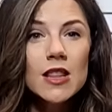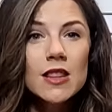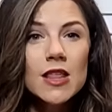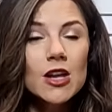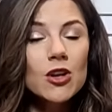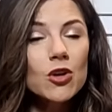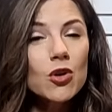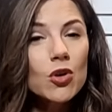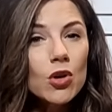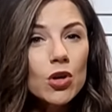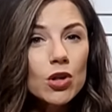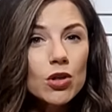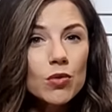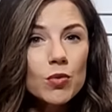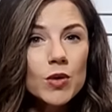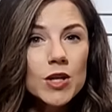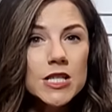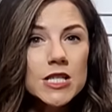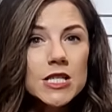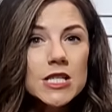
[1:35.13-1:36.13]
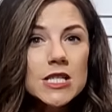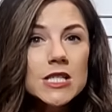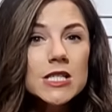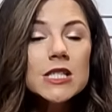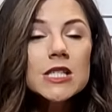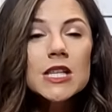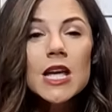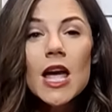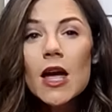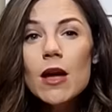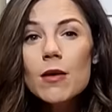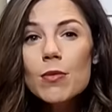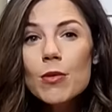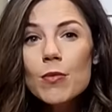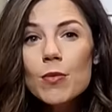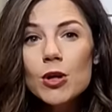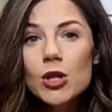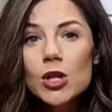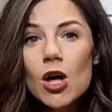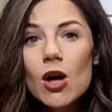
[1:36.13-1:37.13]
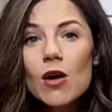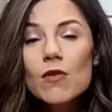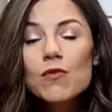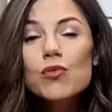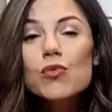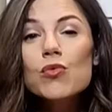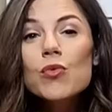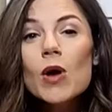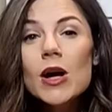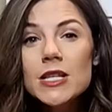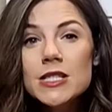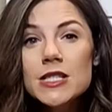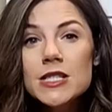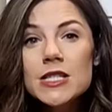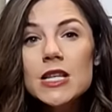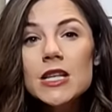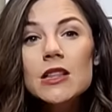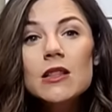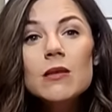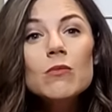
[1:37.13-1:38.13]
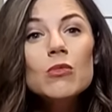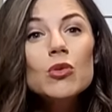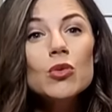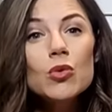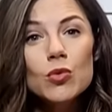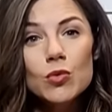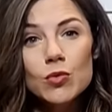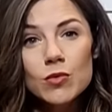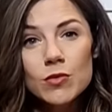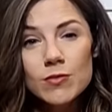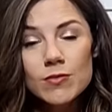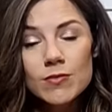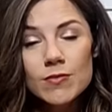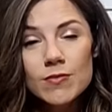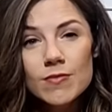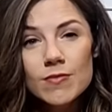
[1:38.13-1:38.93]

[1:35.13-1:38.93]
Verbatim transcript: that Earthwind is capable of rusting the moon.